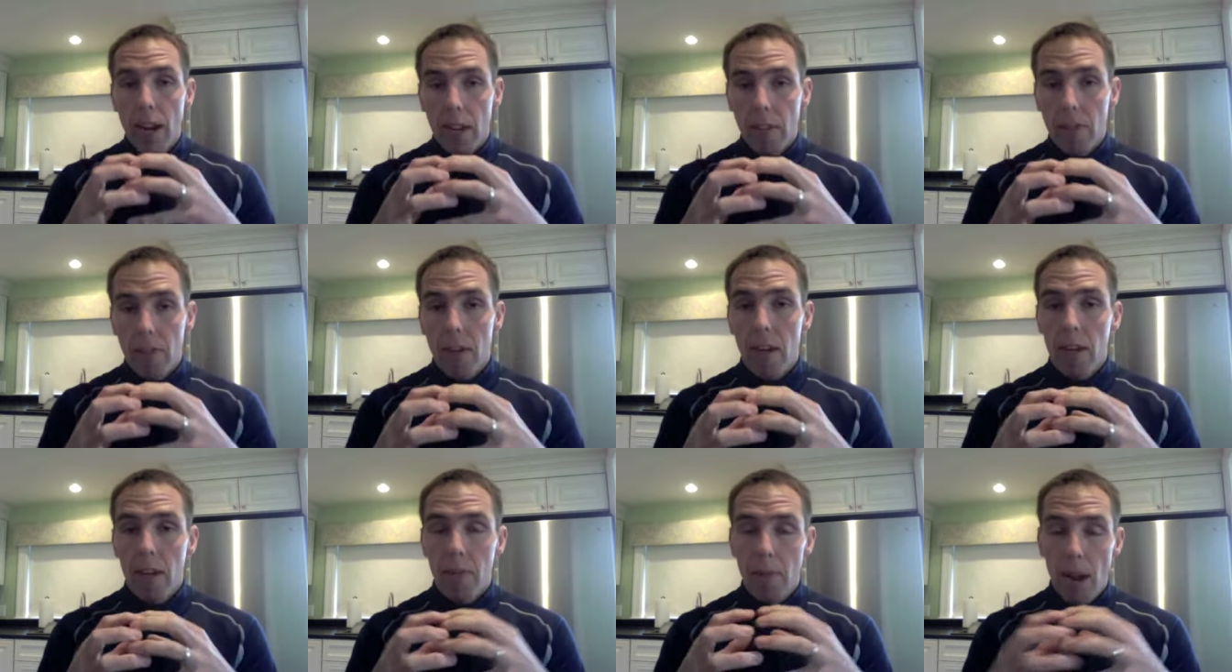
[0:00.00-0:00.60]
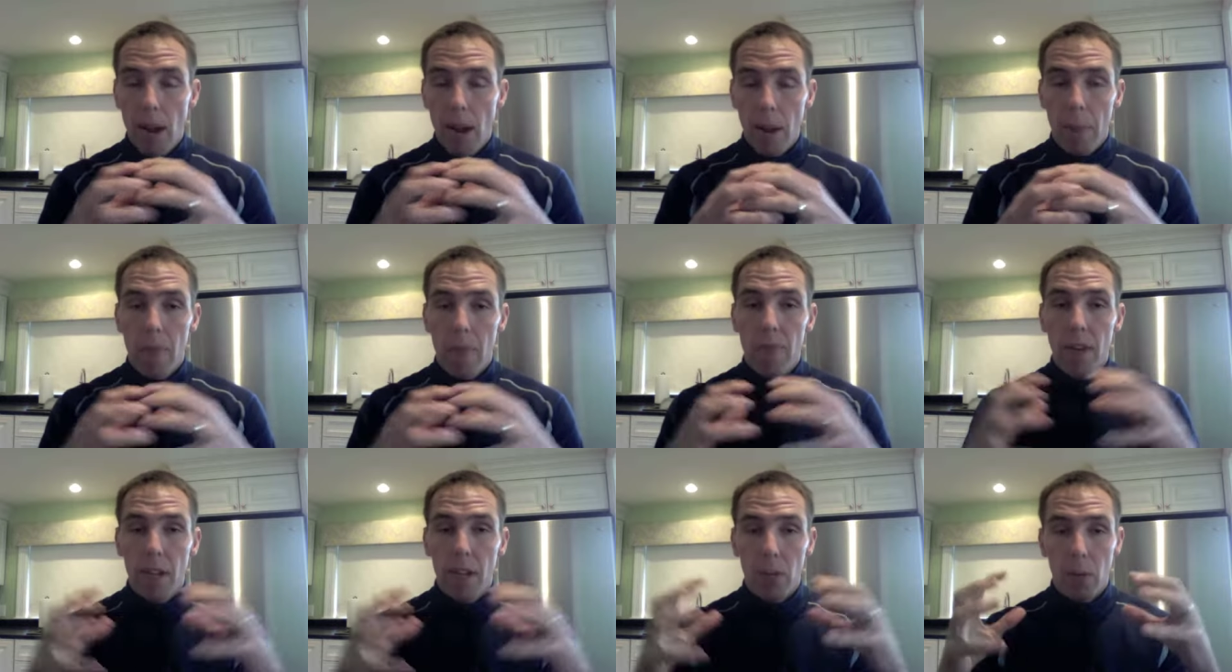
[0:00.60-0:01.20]
effect, wrap
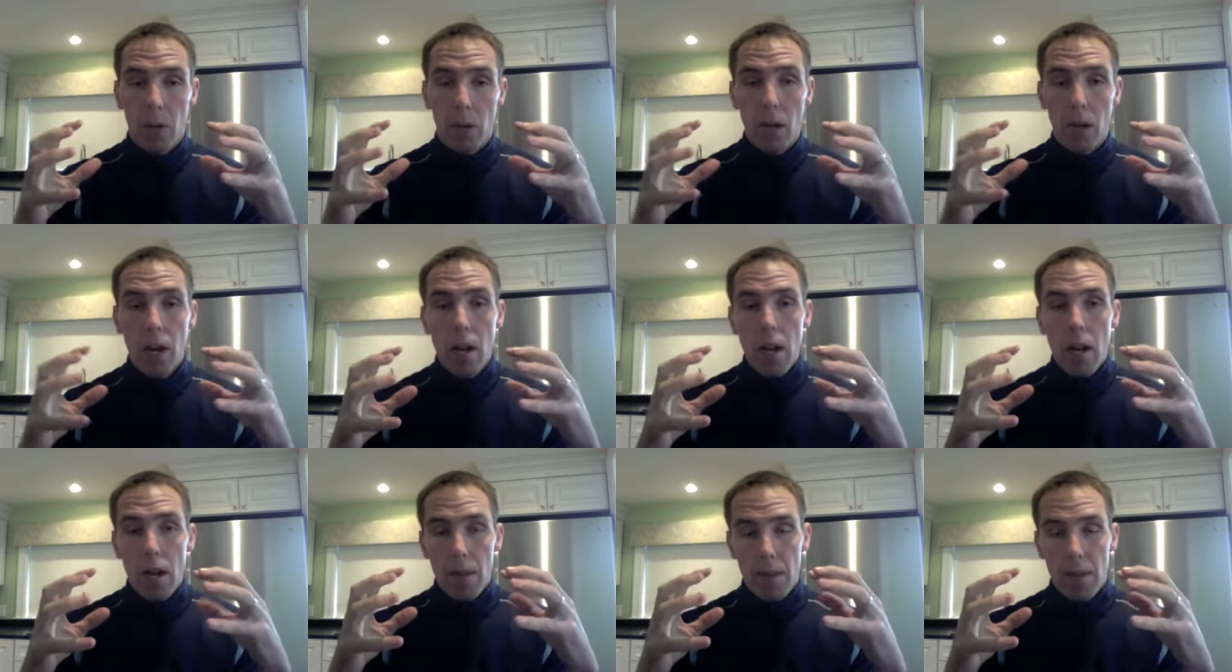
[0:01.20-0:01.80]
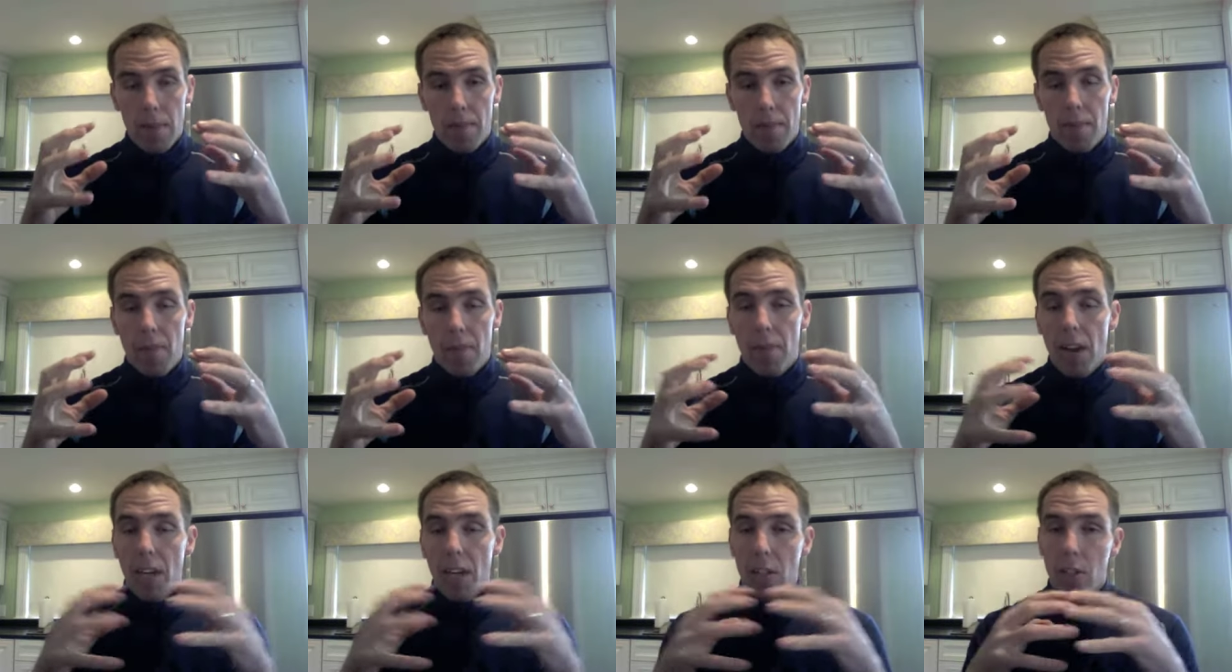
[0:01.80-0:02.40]
effect where the, the
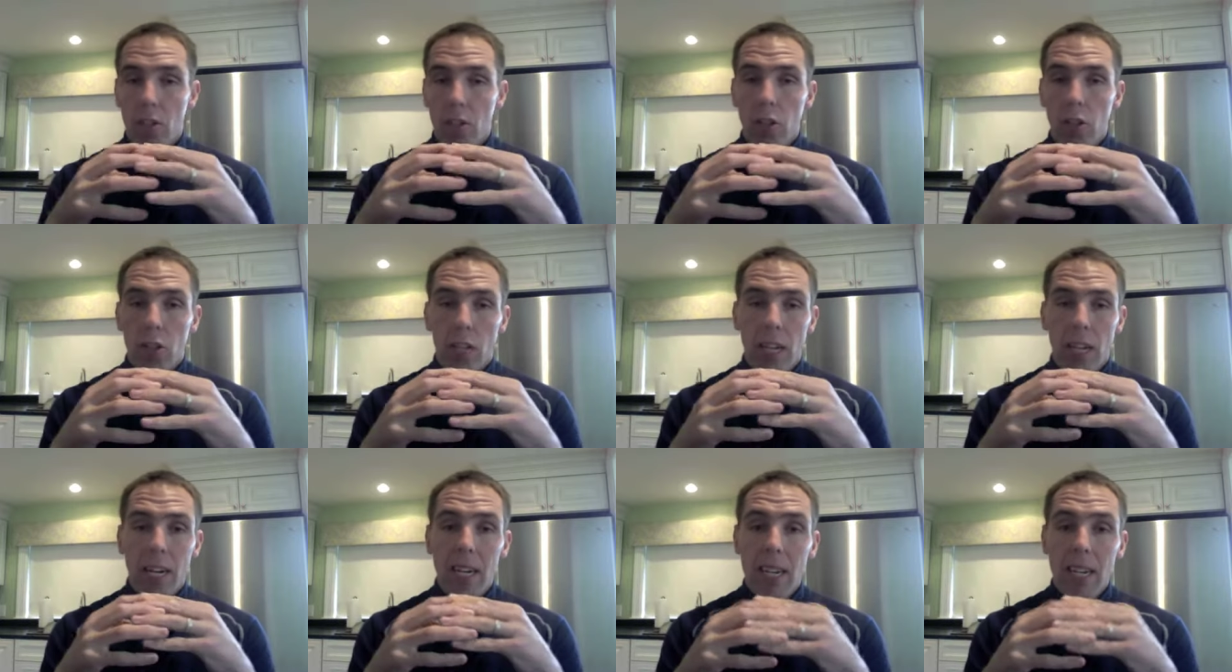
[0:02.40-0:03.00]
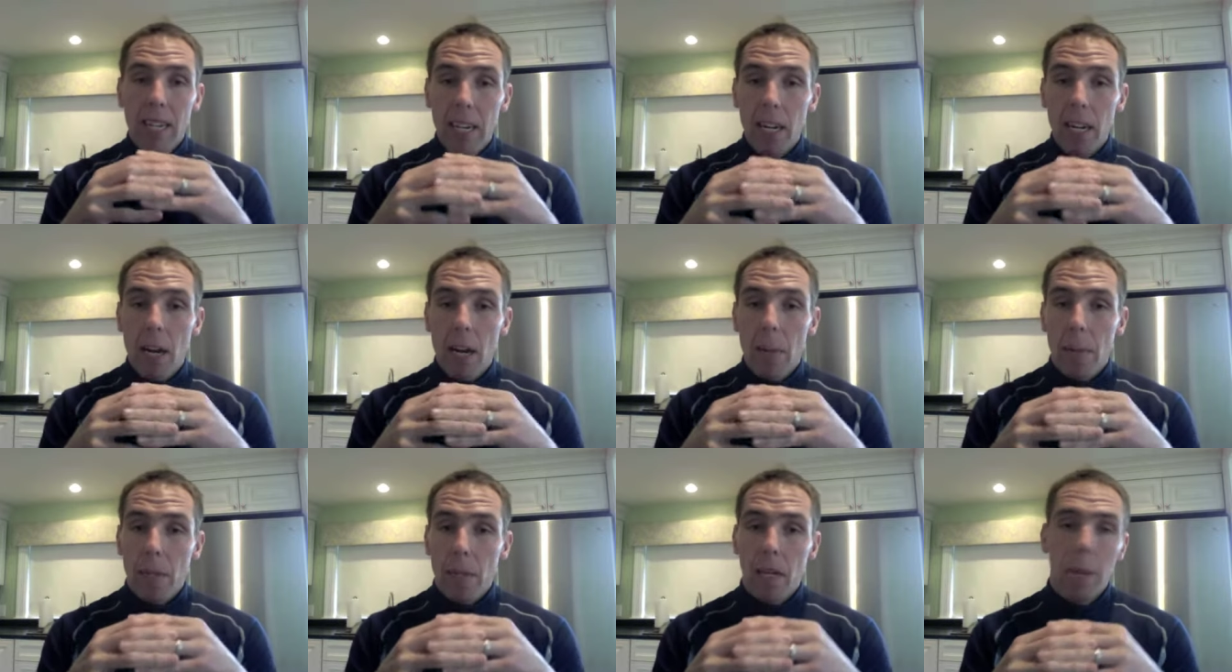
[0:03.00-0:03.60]
fascia is just kind of knitted
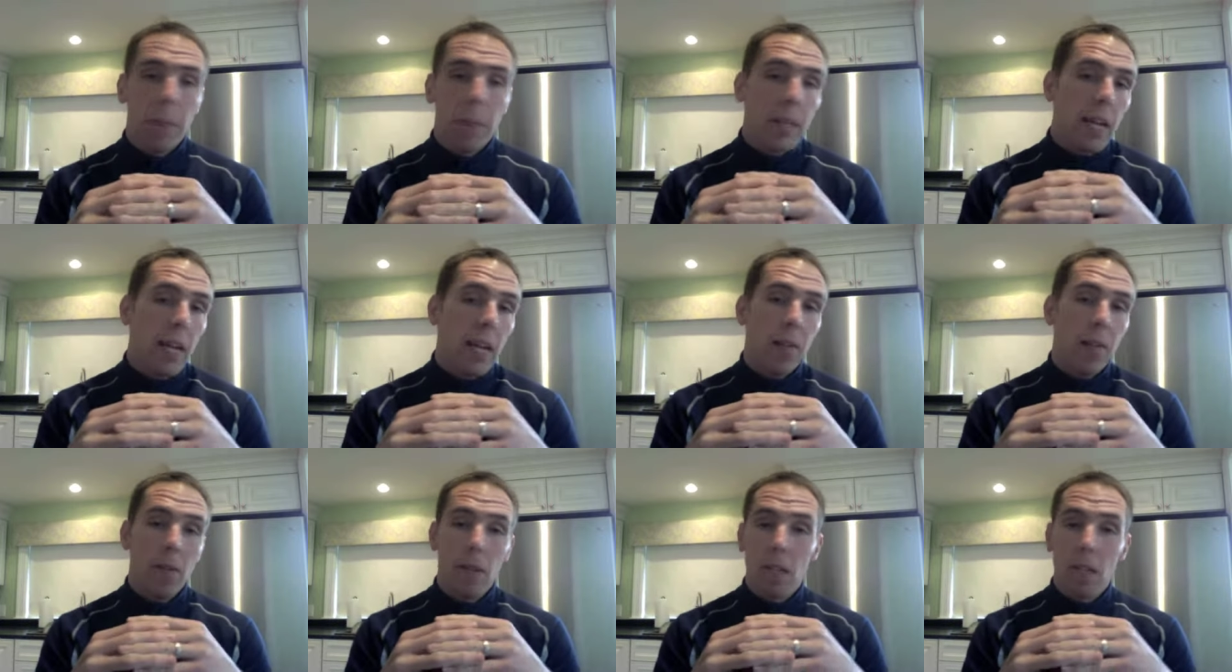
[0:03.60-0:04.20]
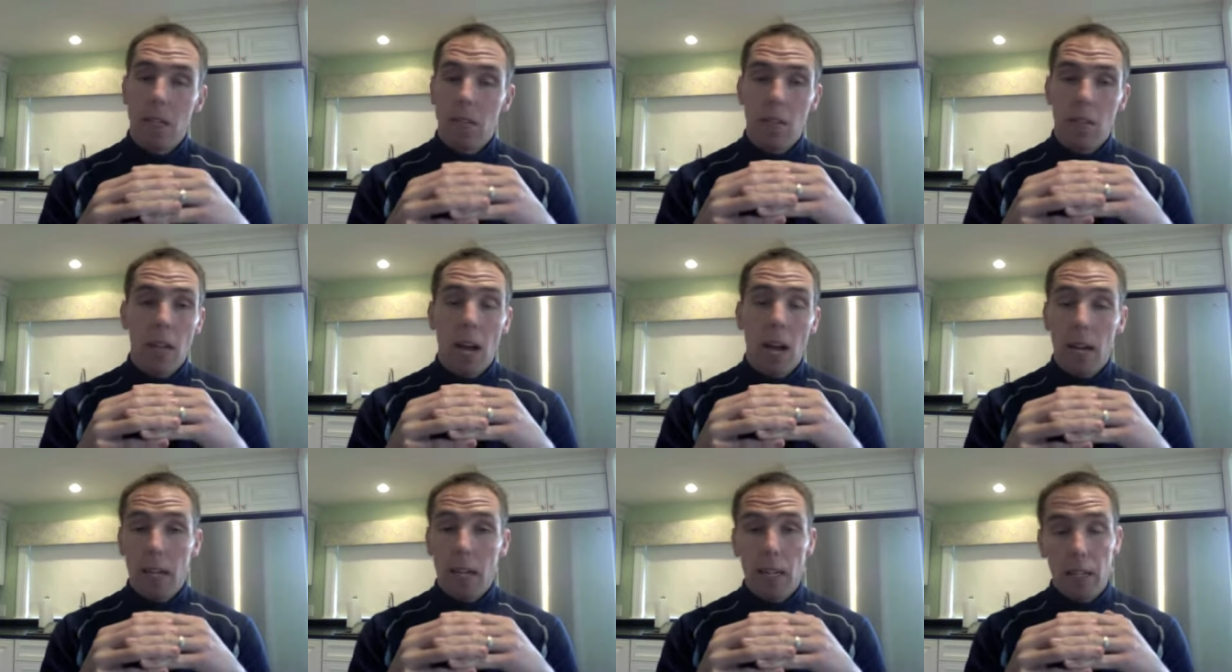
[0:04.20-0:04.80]
up and come together, and it's
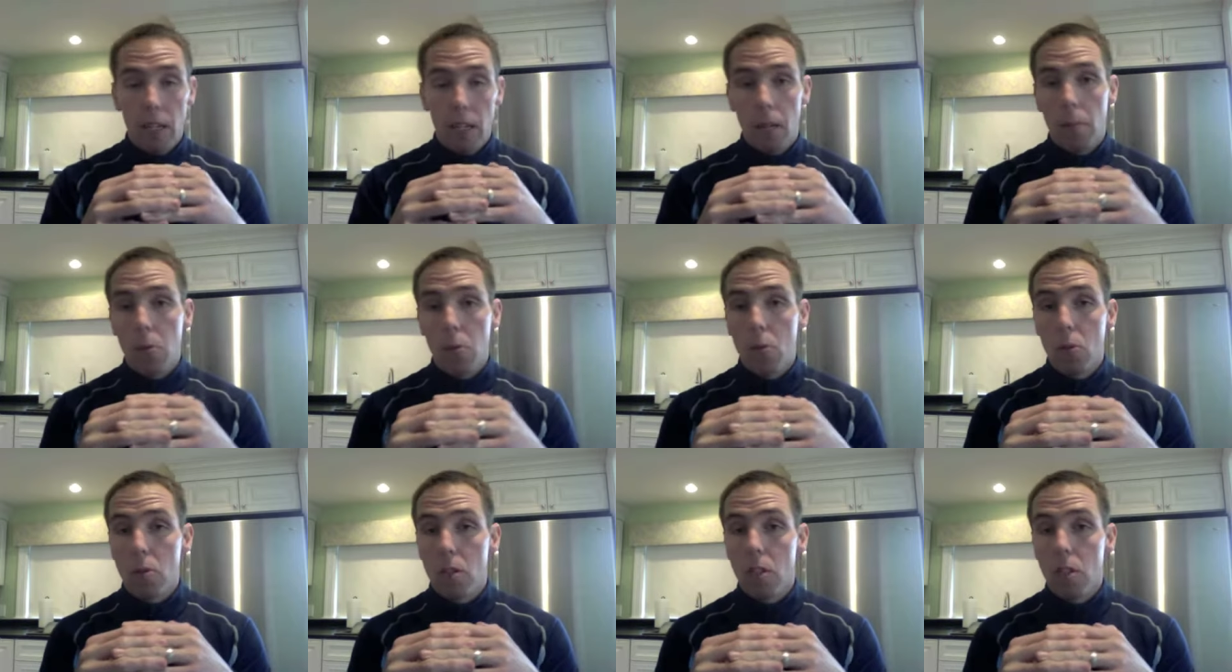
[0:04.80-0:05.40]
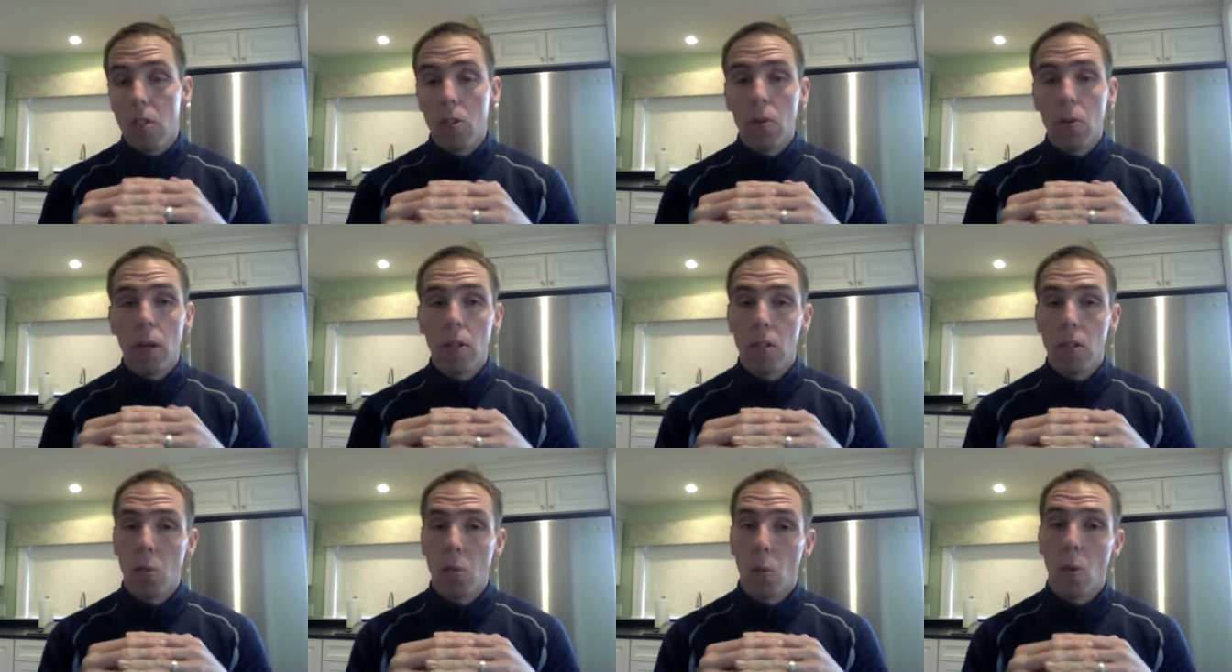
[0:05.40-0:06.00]
not going to come loose unless you
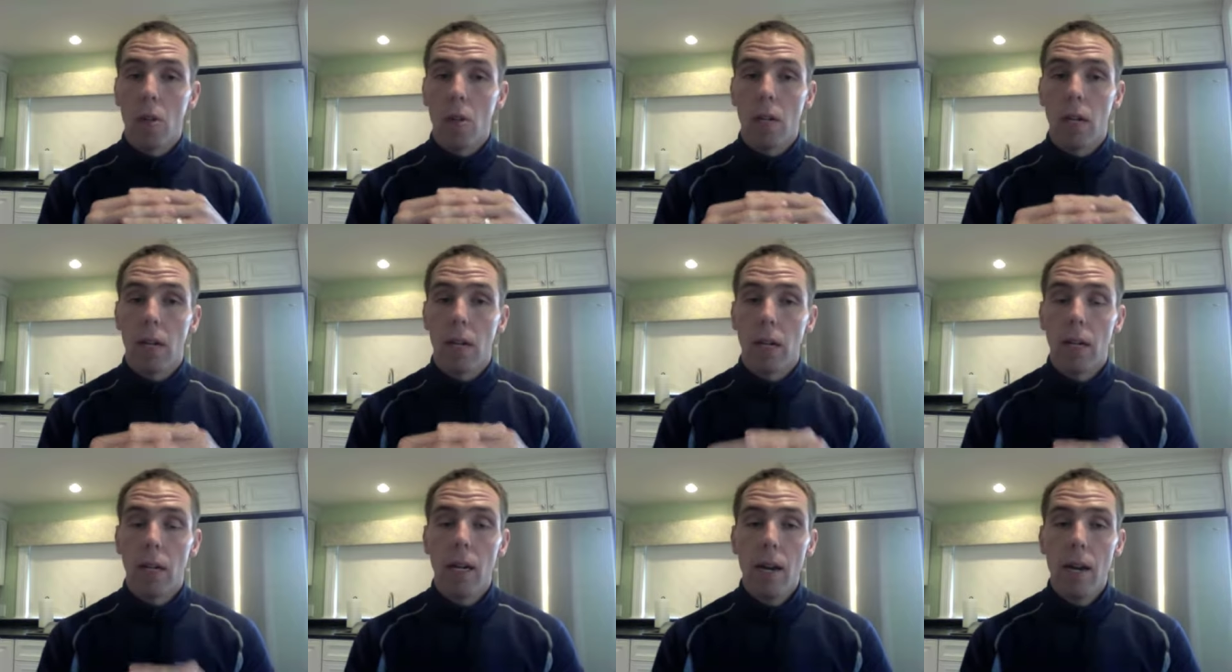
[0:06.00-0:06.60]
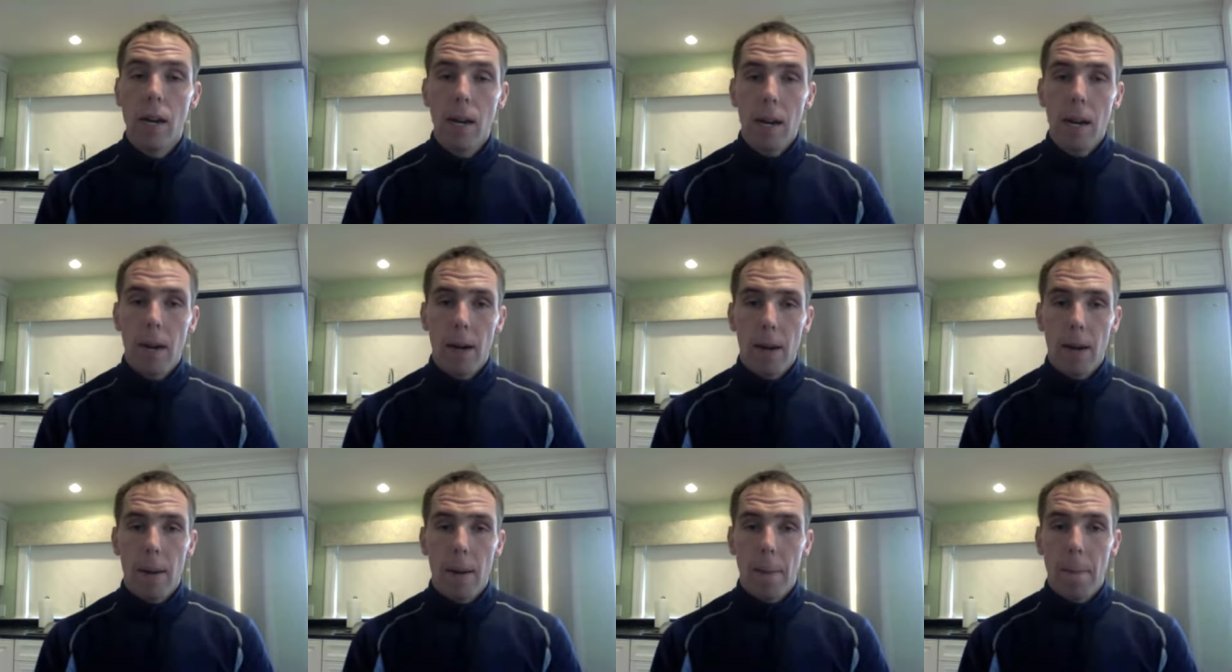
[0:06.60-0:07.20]
actually work on it.
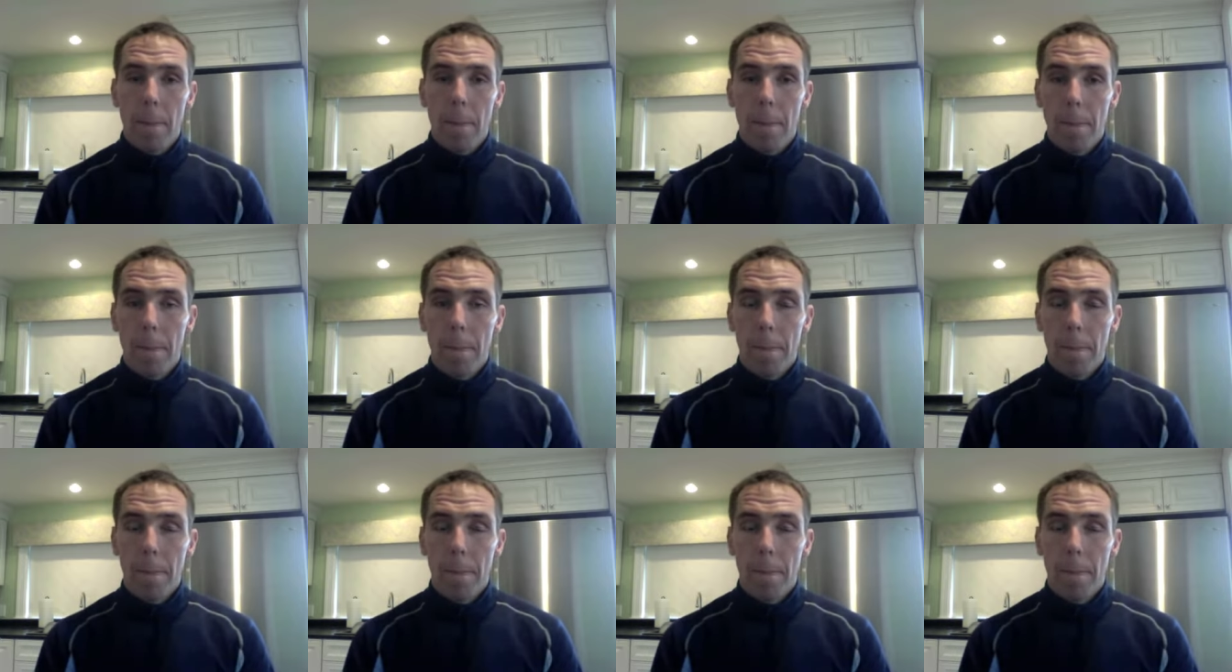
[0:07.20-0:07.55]
Um,